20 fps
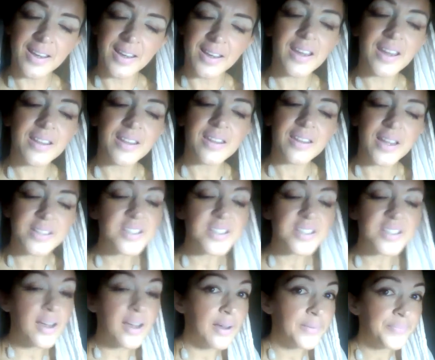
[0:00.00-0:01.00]
and the
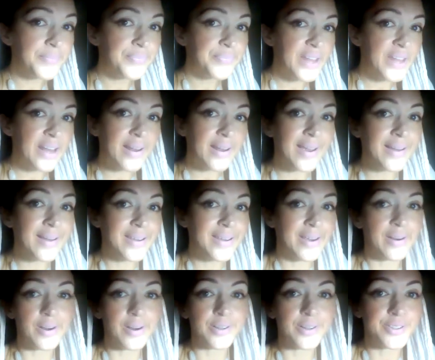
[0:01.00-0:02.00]
idea that any
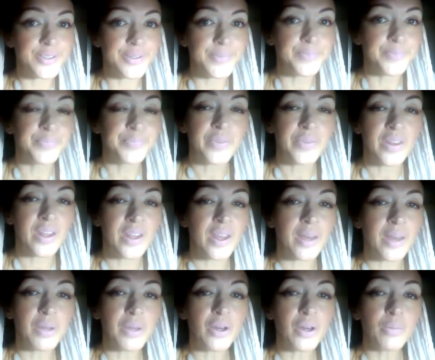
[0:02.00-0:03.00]
character
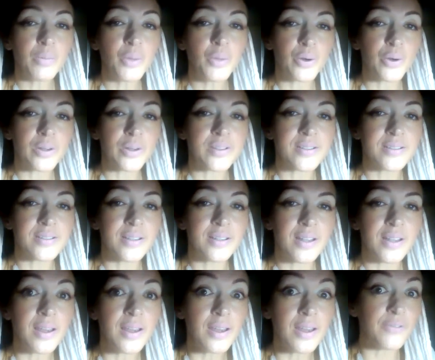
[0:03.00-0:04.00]
can become yours
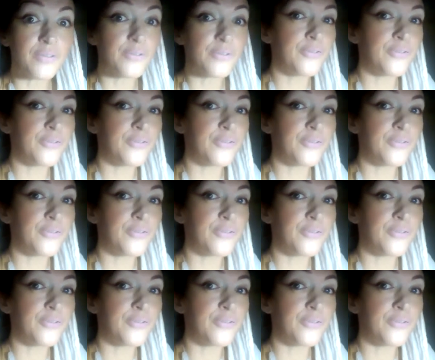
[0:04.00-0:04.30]
if